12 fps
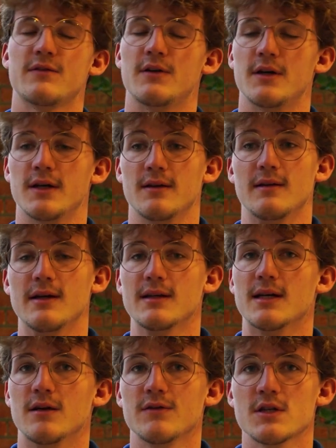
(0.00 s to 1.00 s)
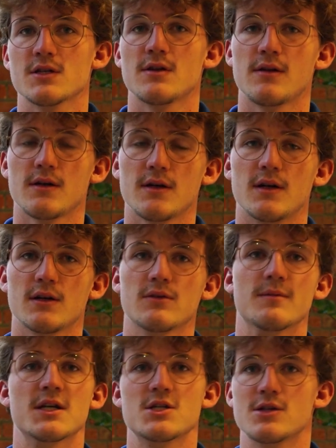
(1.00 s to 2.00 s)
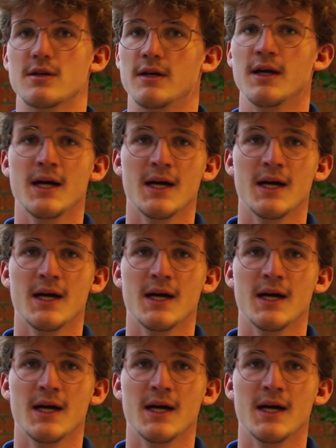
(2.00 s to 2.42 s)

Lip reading: for data of the solar car to make sure